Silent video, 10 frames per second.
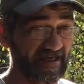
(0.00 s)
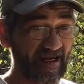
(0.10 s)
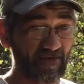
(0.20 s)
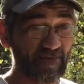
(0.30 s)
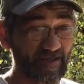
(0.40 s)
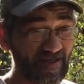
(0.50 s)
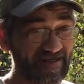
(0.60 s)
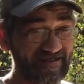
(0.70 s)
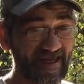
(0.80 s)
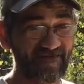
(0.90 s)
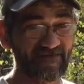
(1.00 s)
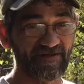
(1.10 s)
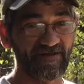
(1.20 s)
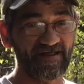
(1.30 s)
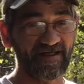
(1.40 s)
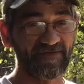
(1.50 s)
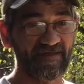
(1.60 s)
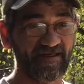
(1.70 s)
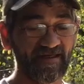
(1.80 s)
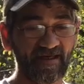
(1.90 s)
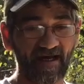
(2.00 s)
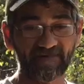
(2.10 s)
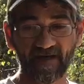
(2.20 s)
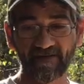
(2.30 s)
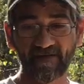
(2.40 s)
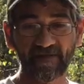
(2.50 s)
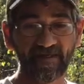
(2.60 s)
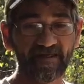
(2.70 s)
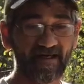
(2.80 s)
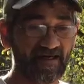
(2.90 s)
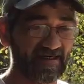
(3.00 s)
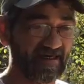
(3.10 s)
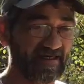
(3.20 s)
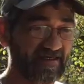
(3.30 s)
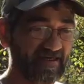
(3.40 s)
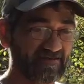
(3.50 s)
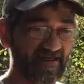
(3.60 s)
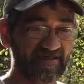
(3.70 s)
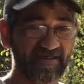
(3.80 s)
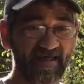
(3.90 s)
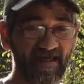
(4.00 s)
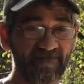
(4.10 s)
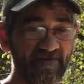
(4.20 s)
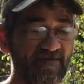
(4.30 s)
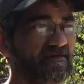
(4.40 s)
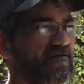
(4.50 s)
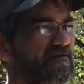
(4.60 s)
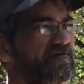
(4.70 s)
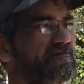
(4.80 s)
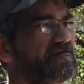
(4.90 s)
And I realized after doing it that I probably hit less than I, or